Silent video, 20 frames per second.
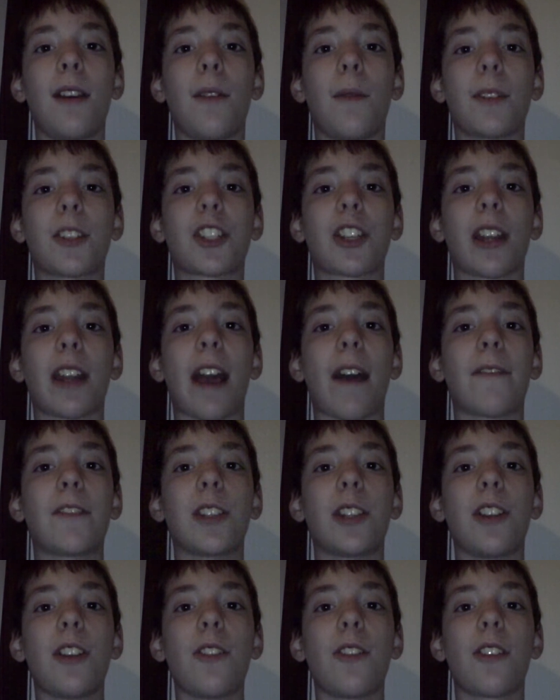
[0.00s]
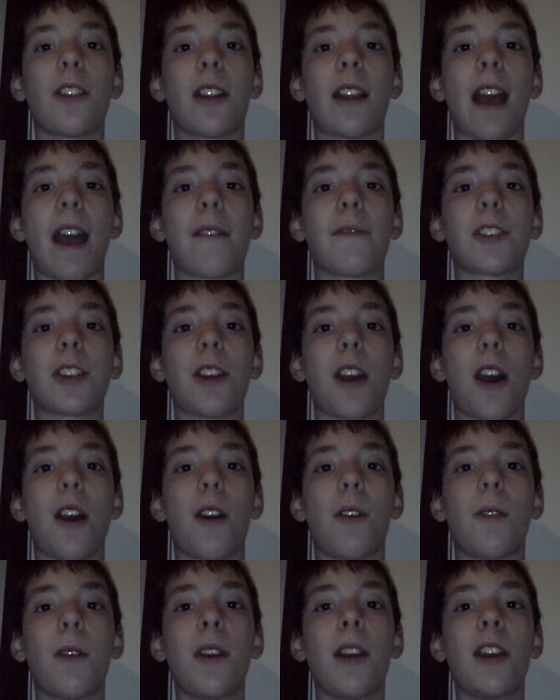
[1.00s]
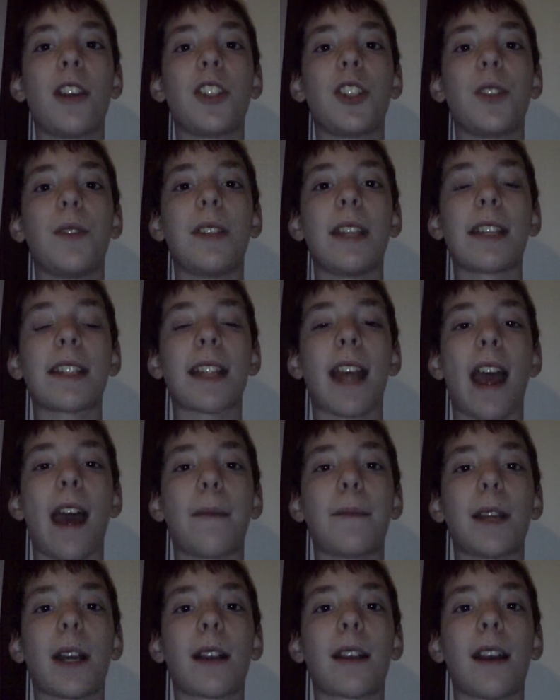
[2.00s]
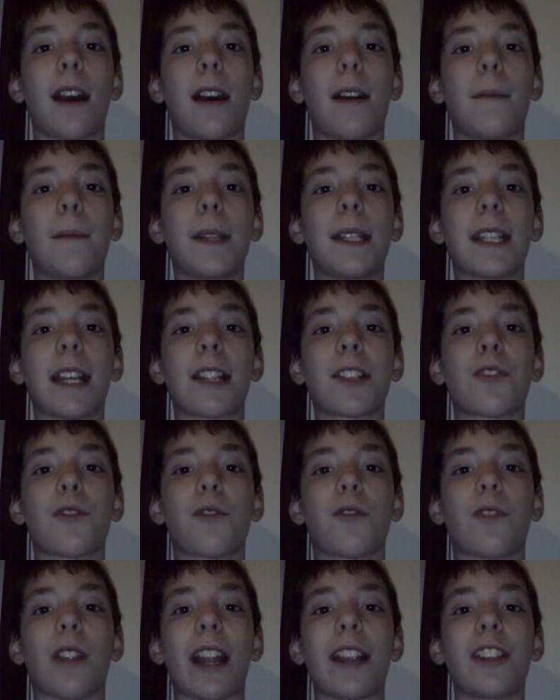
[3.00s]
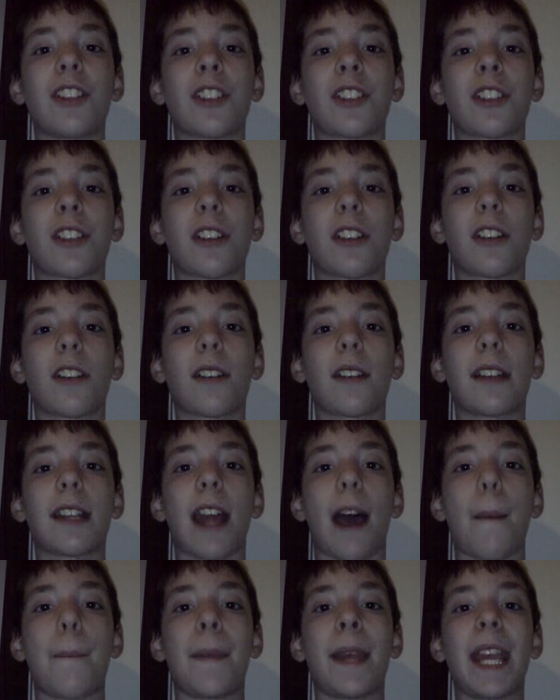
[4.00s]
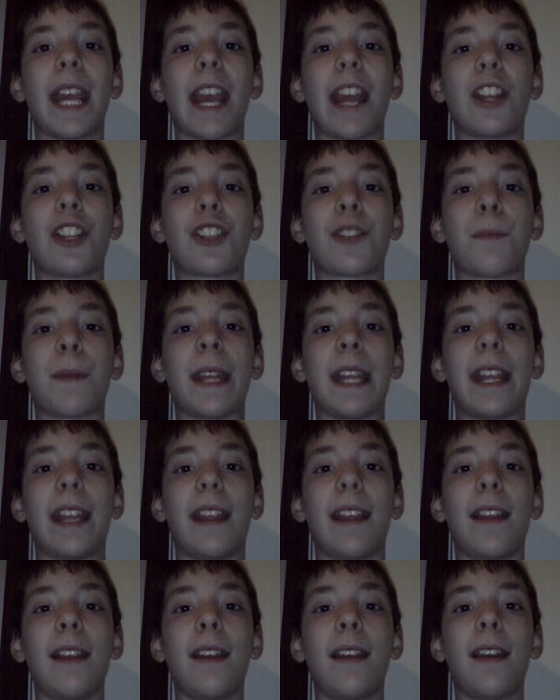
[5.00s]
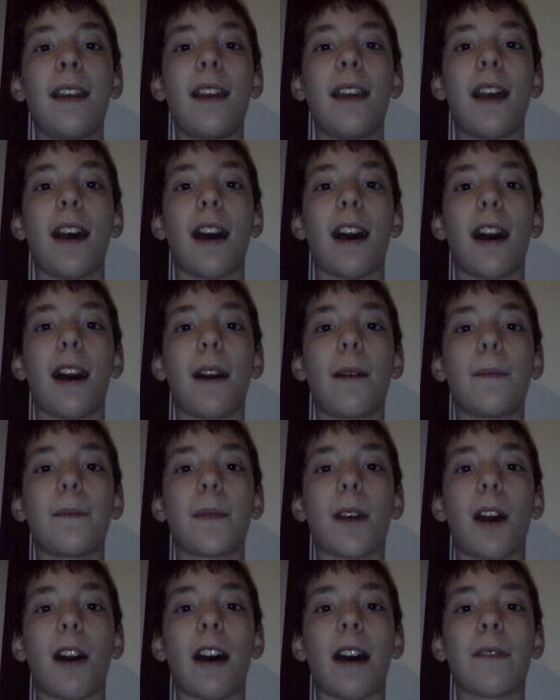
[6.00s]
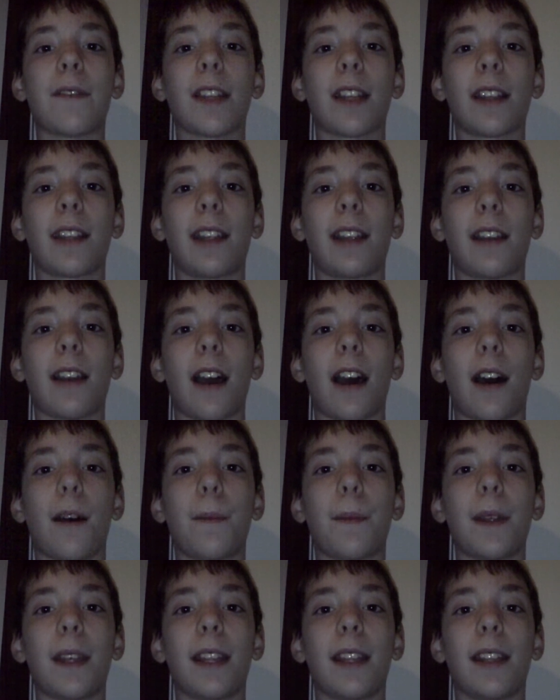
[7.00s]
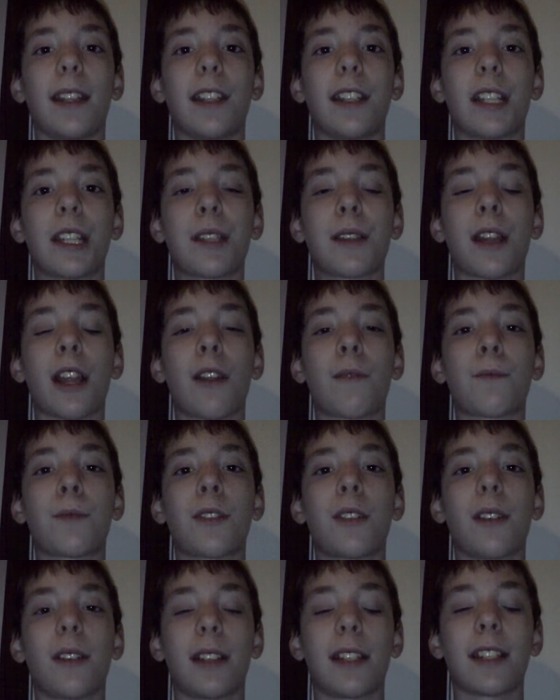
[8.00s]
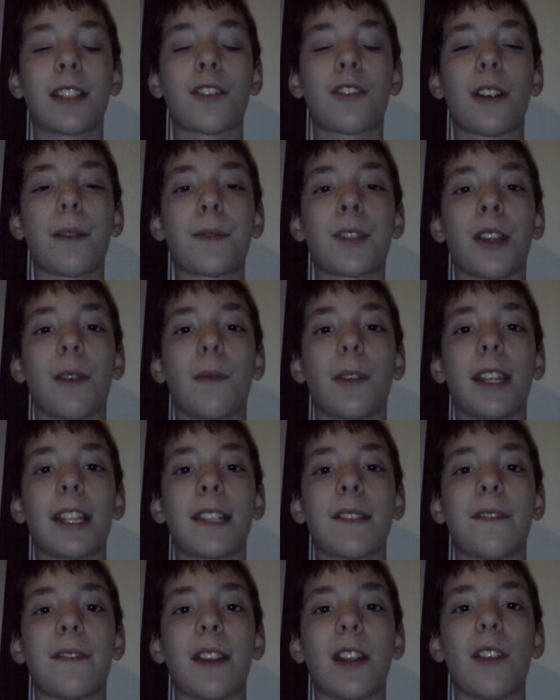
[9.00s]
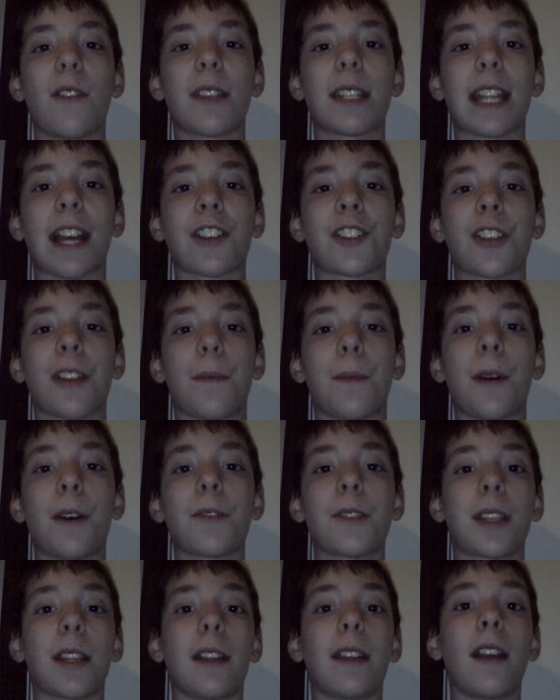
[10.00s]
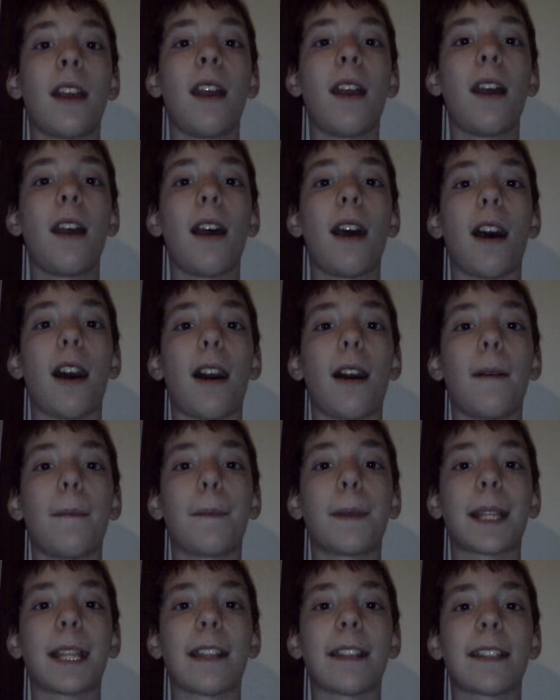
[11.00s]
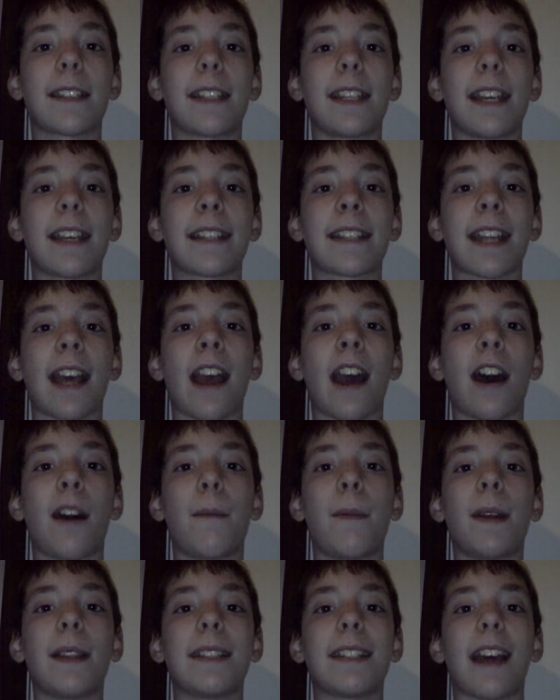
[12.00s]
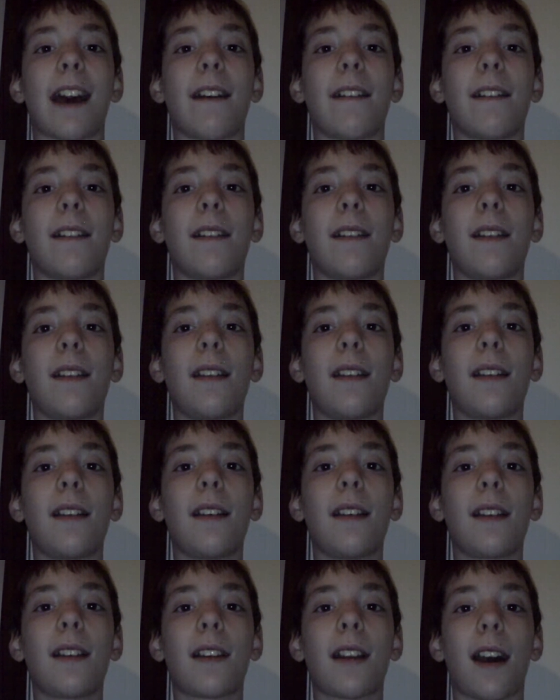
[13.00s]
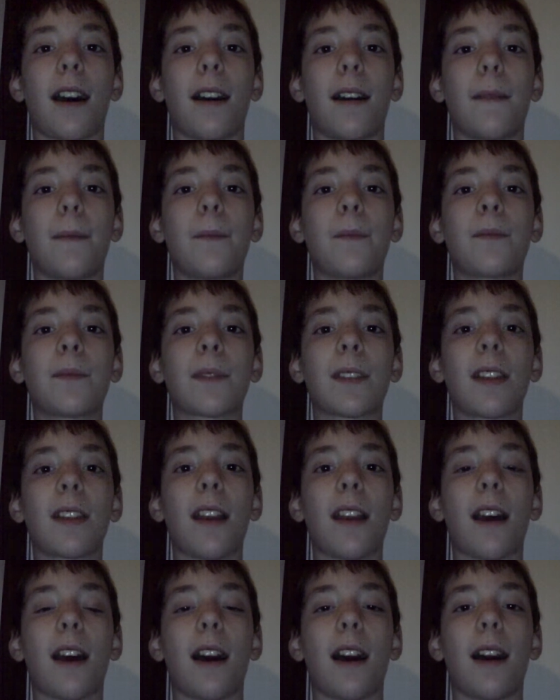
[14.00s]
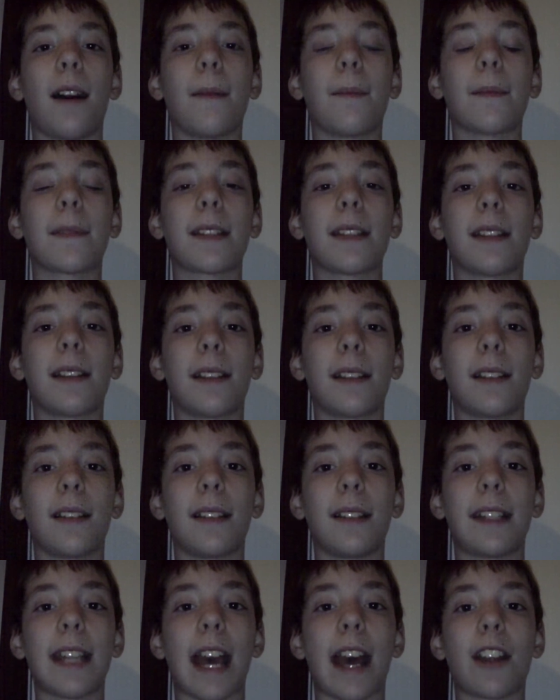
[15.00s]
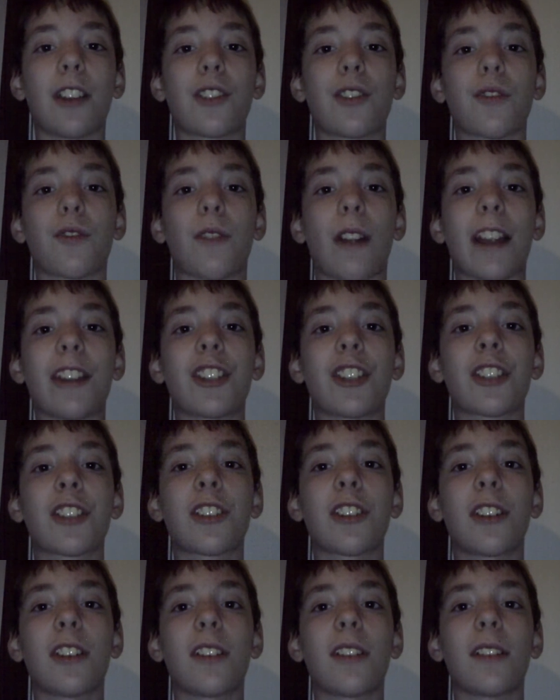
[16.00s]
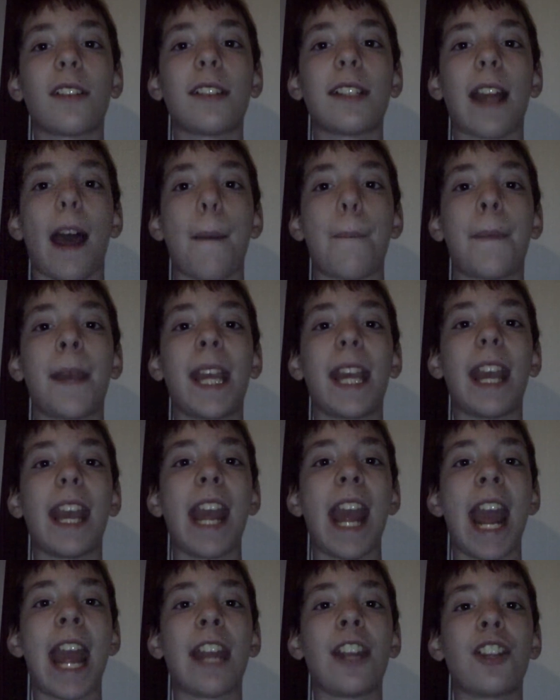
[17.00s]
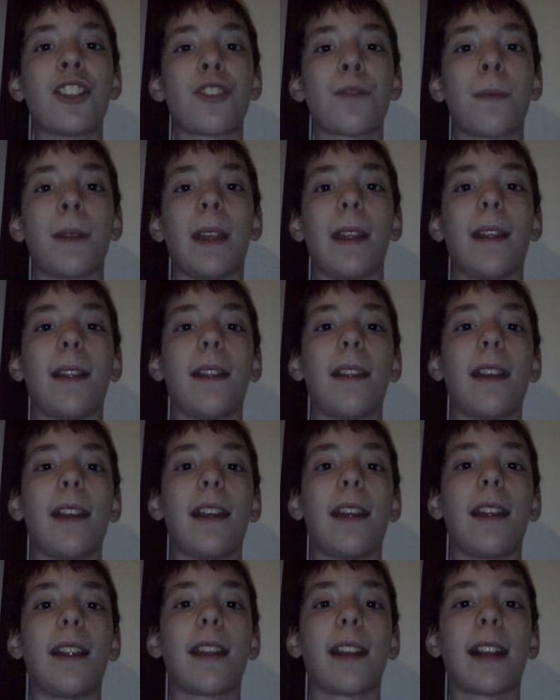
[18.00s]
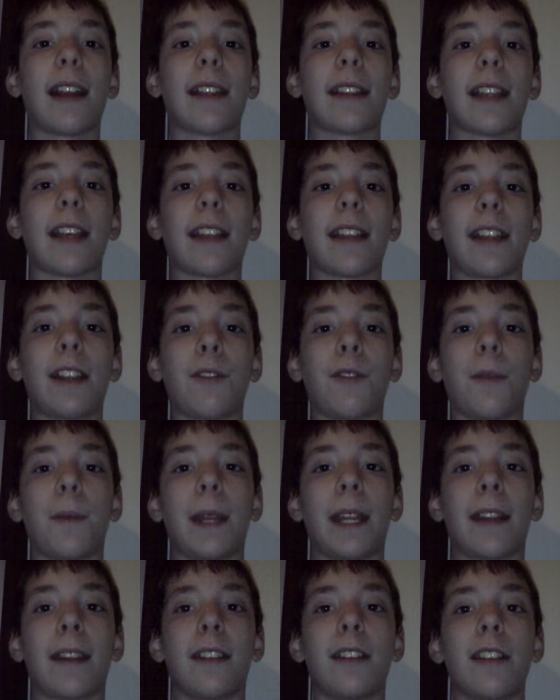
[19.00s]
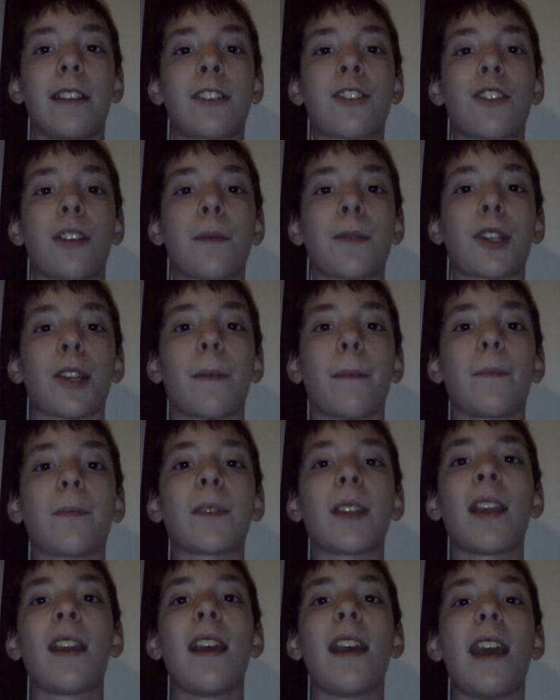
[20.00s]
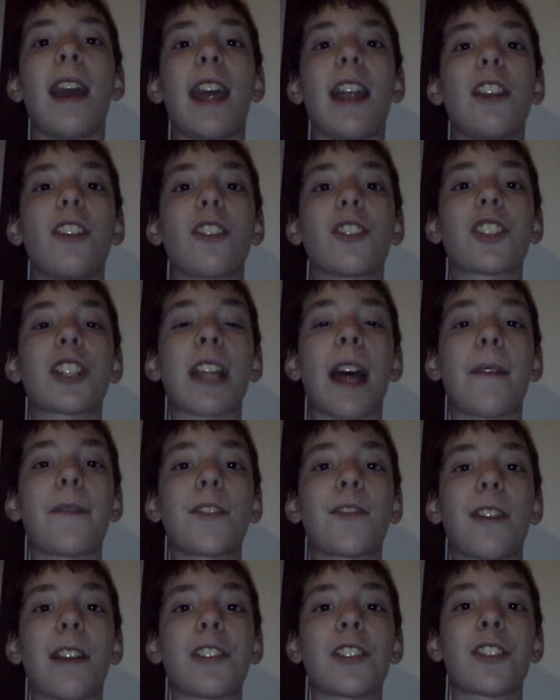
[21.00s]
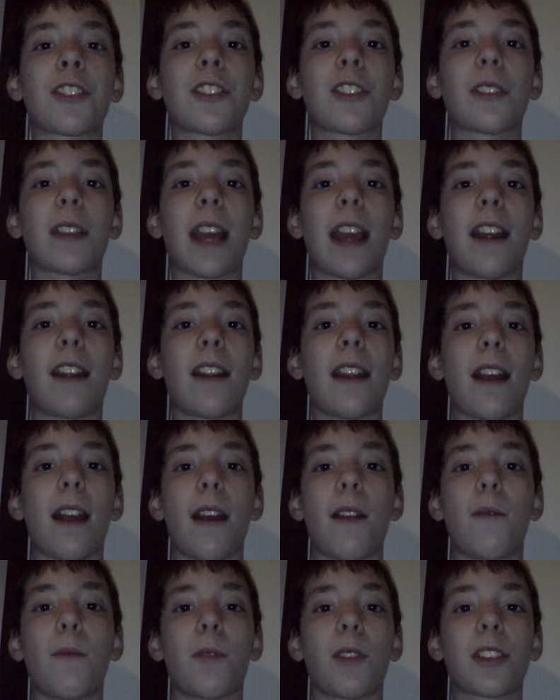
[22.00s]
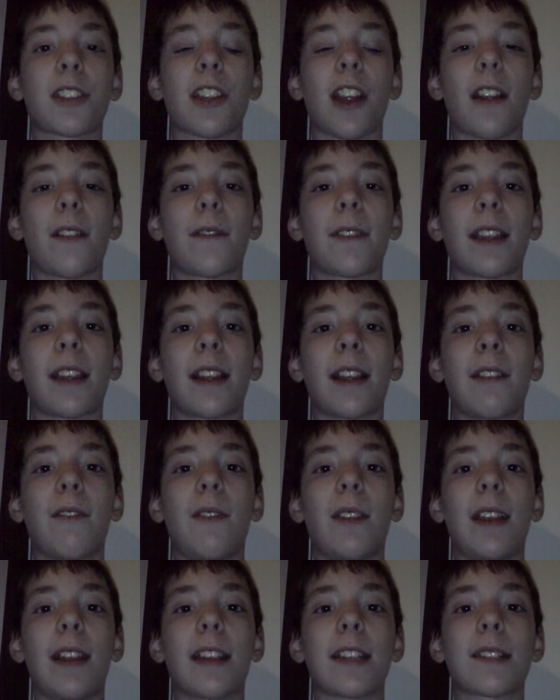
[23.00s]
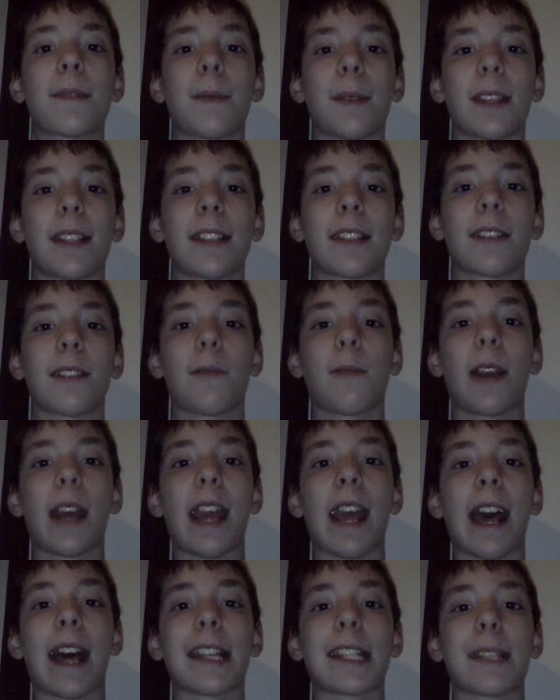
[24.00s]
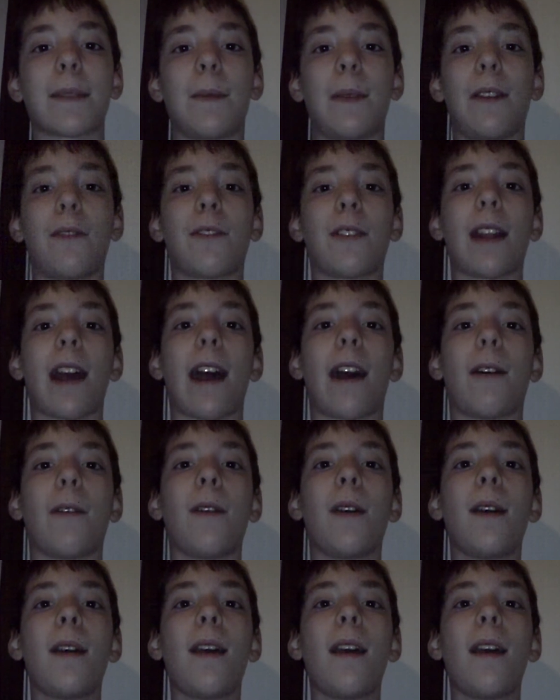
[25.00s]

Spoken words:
what you're going to have to do. You're going to have to go to DSiHub.com/register.php. I'll have that link up in the description when this video is actually posted, but that's DSiHub.com -register.php, and again, that link will be in the description. And you'll just have to register there, and we're sorry for the inconvenience, but this is the way it has to be for now.